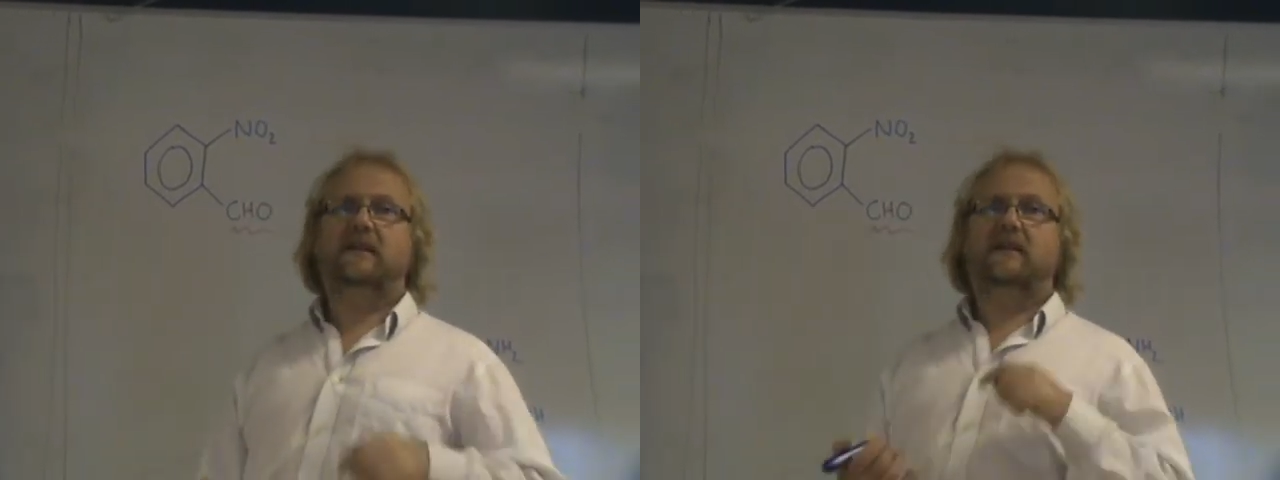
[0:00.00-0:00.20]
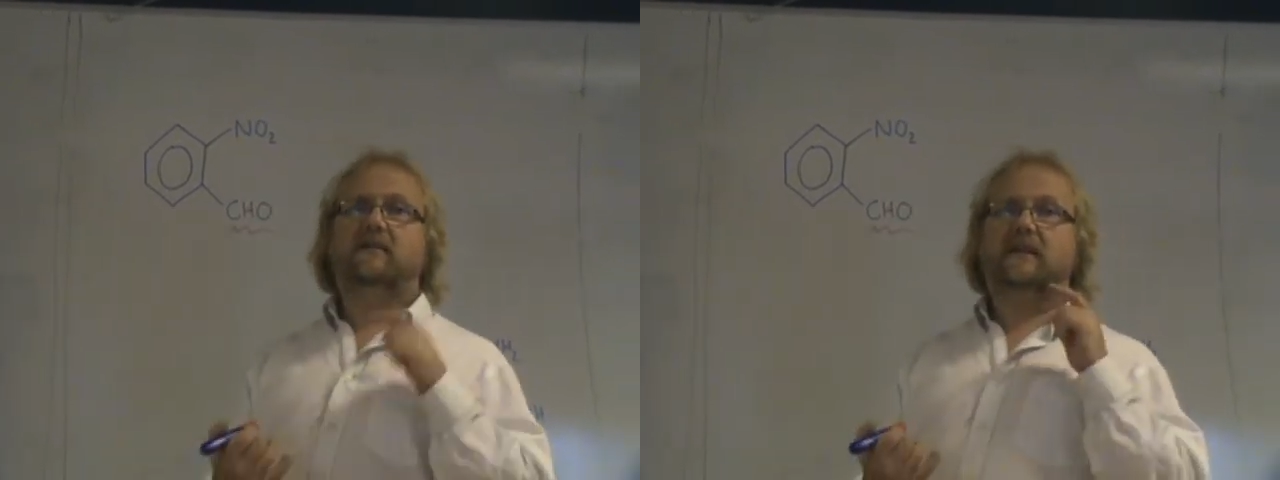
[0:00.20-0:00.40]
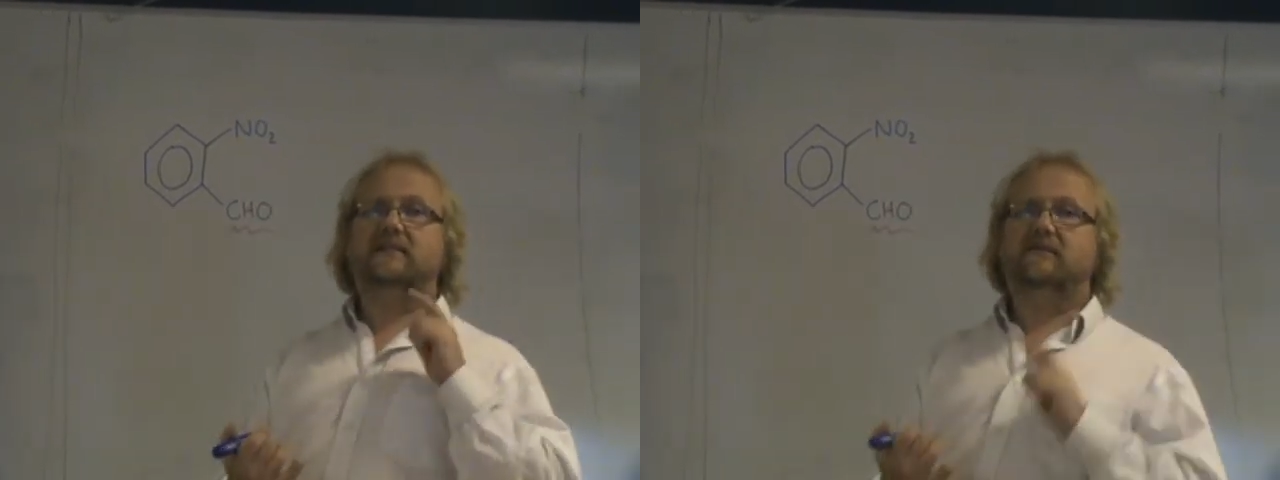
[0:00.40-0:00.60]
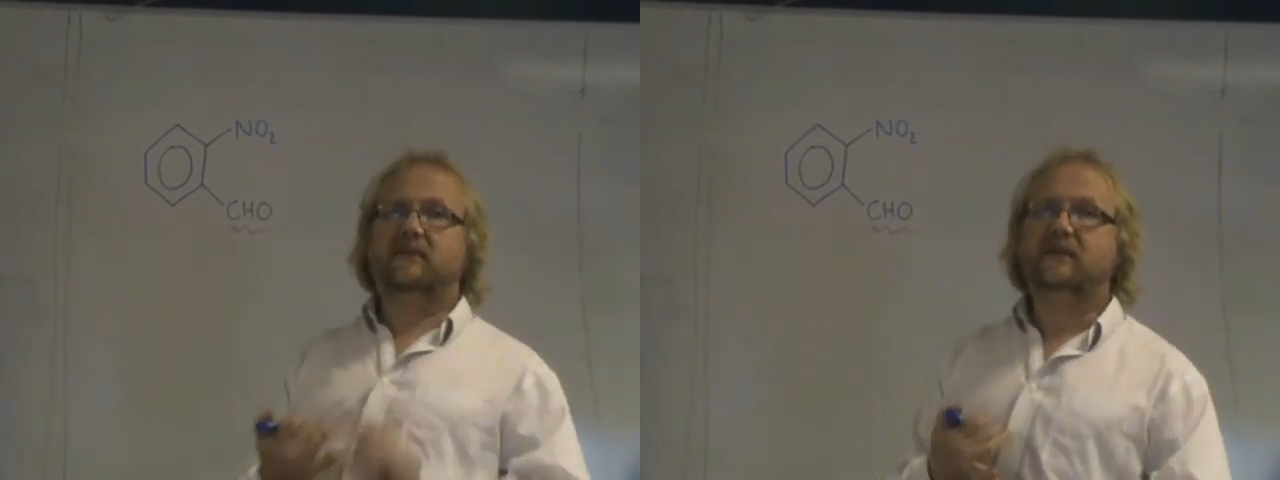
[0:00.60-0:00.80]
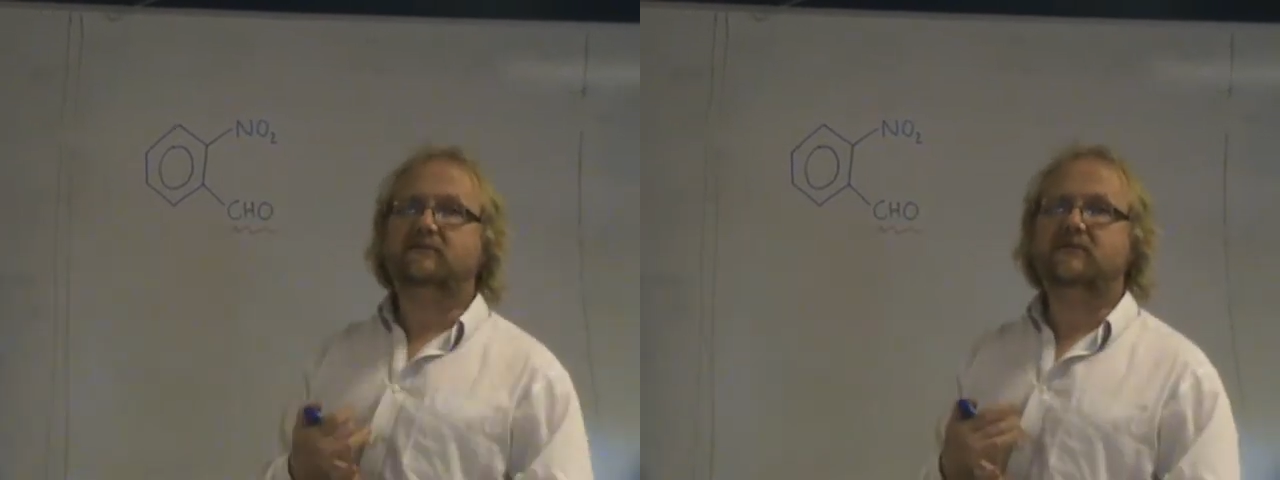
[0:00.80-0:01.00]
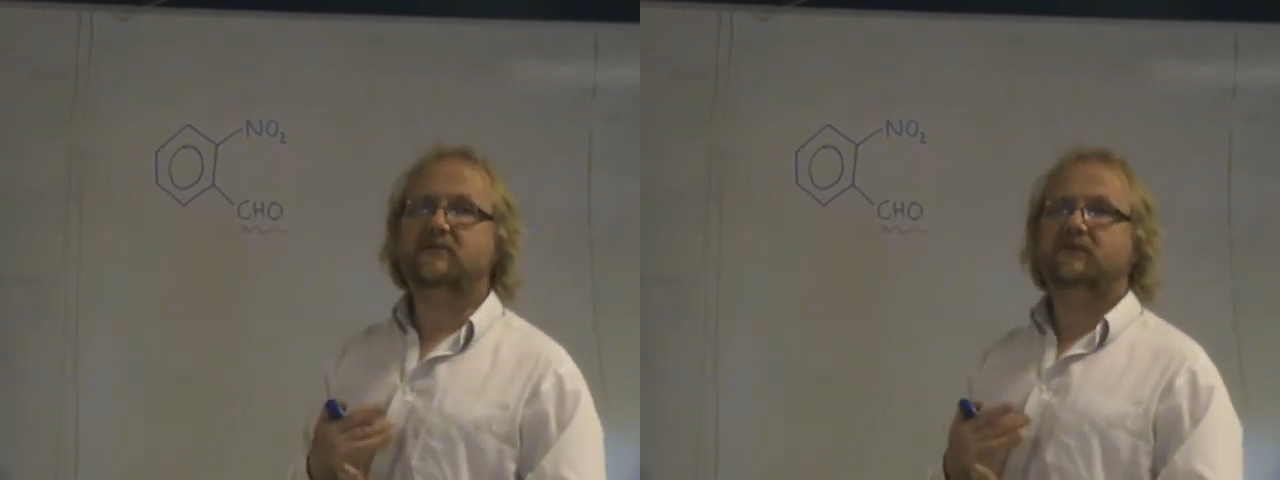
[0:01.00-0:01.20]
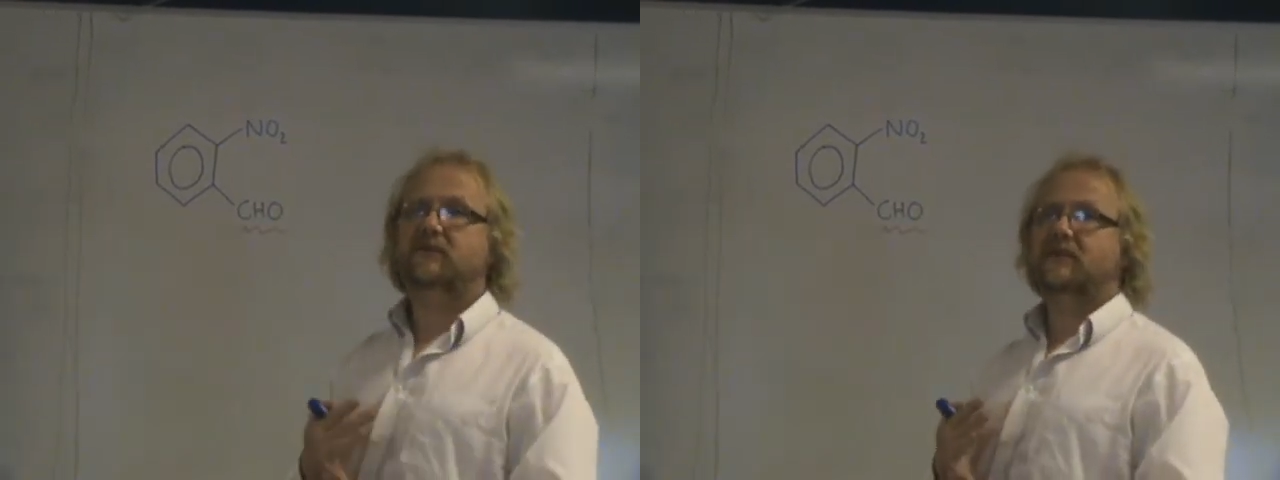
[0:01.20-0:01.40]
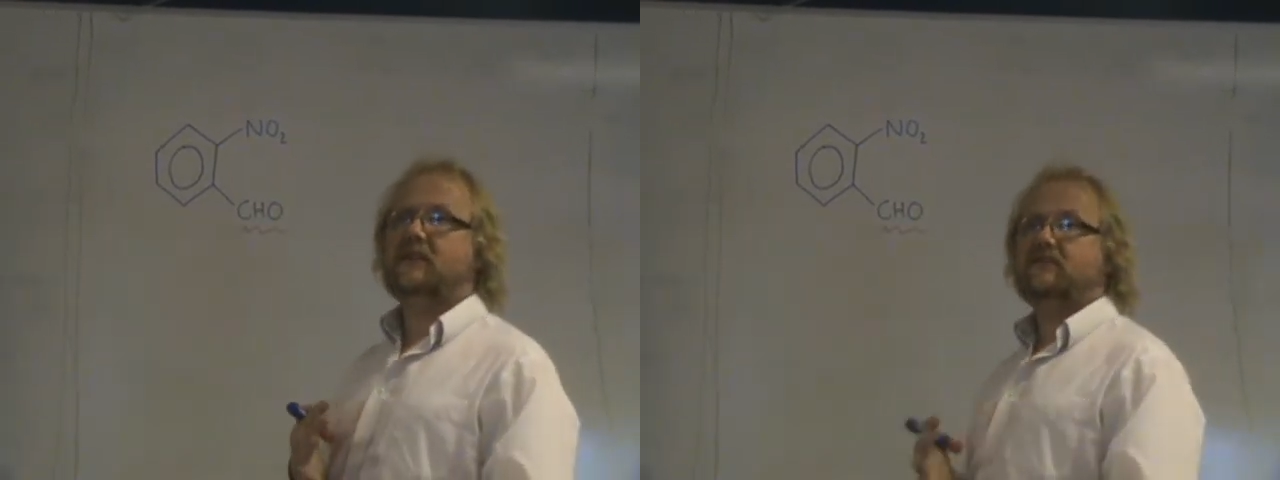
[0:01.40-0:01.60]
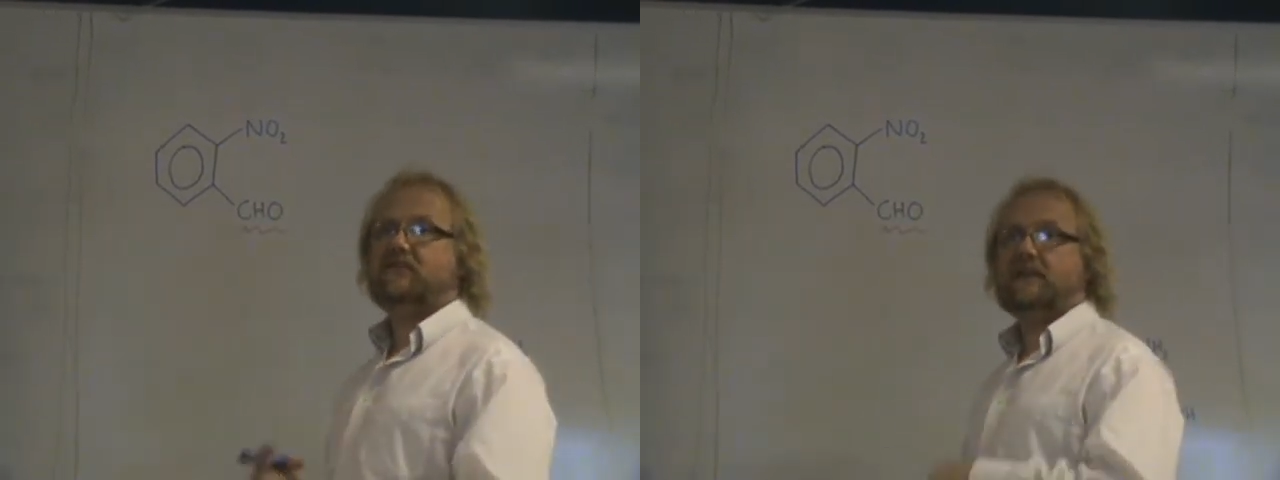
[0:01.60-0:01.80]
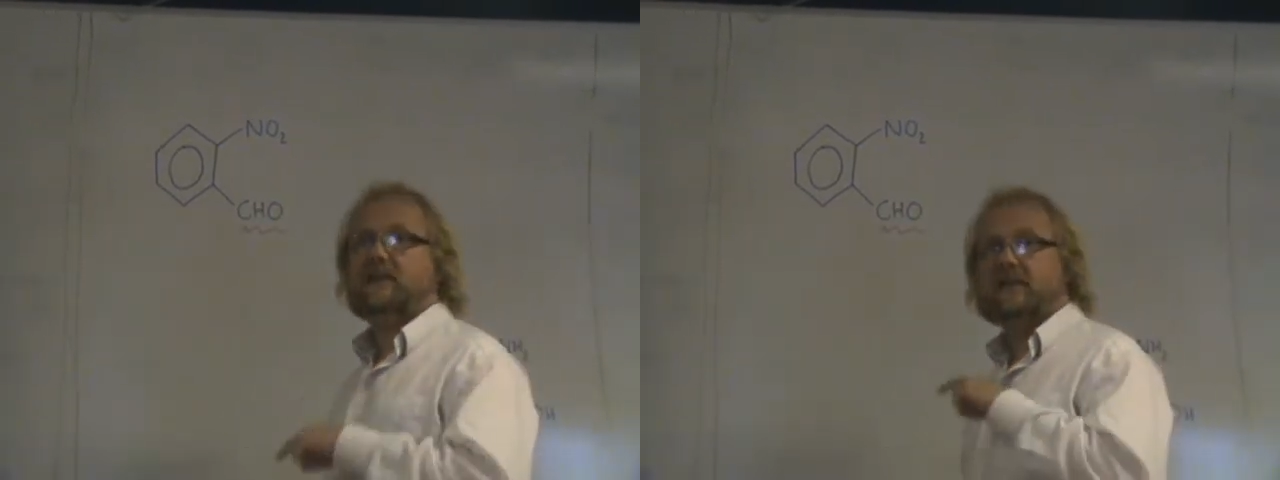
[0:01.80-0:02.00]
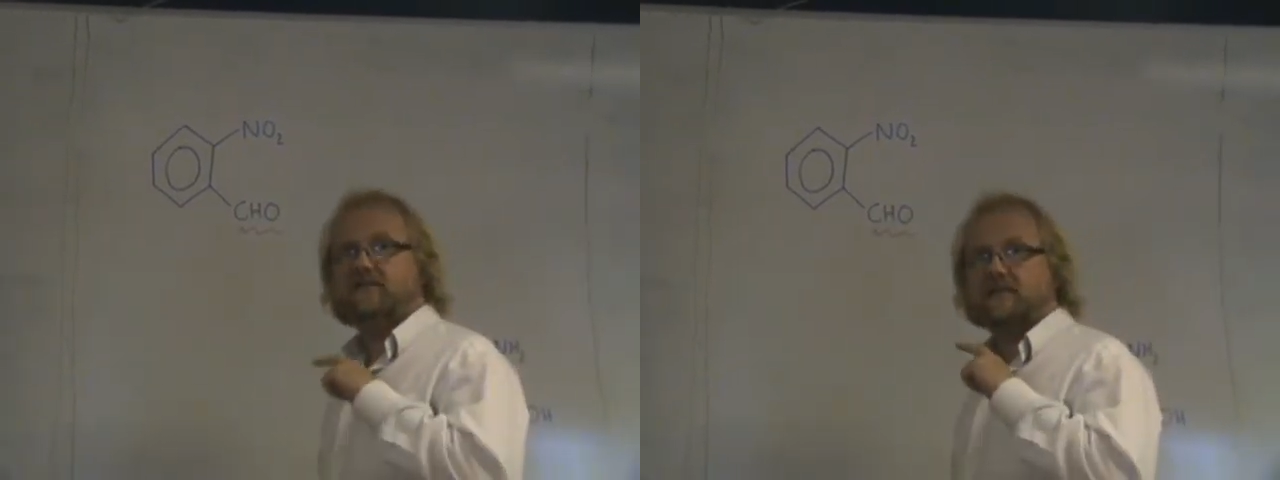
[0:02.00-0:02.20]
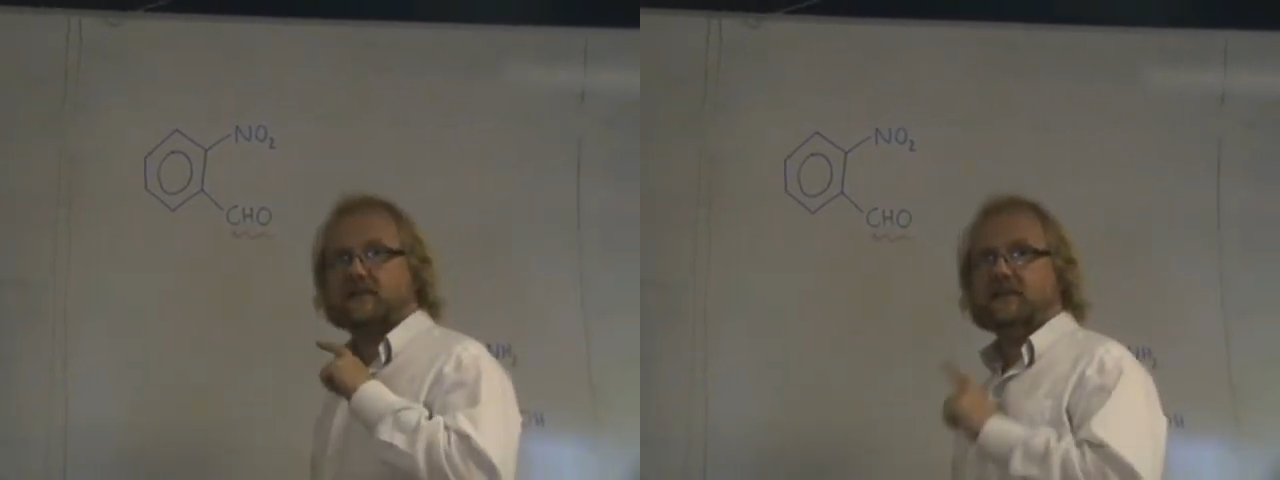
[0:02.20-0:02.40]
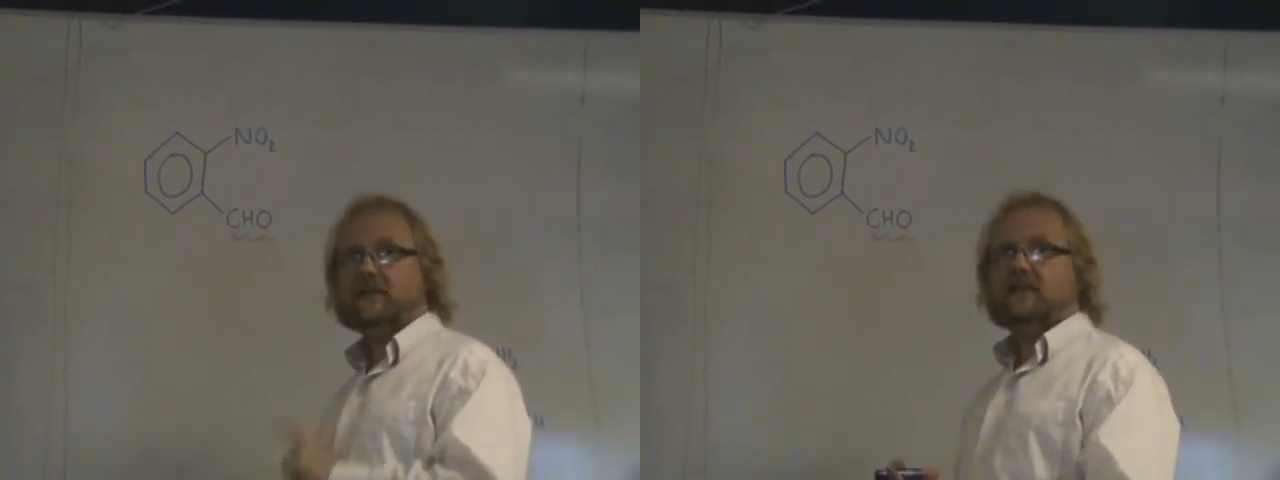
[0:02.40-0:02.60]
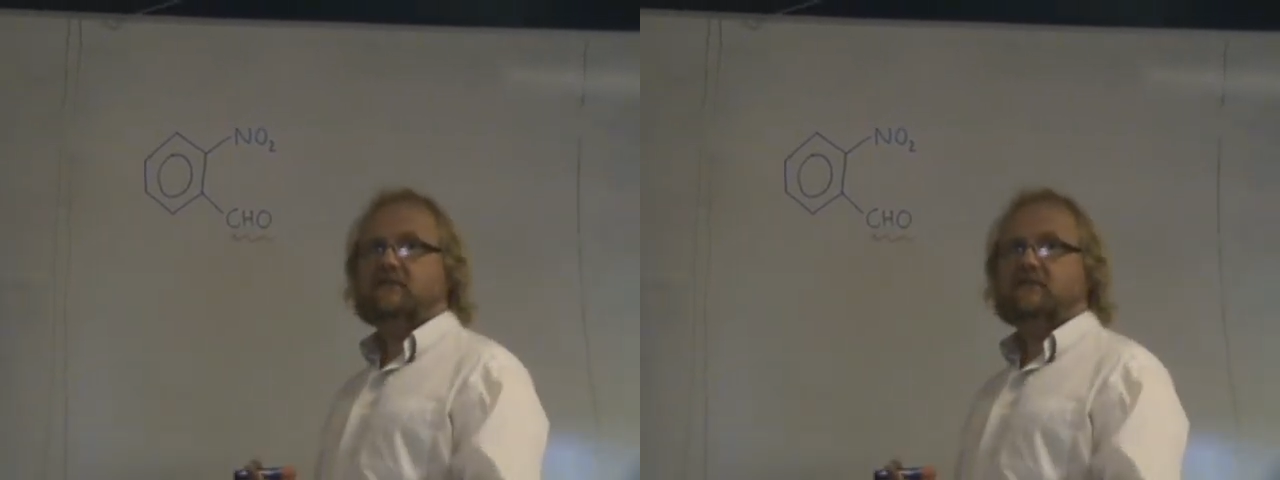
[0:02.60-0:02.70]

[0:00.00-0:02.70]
Okay, so react with 2,4-dinitrophenylhydrazine,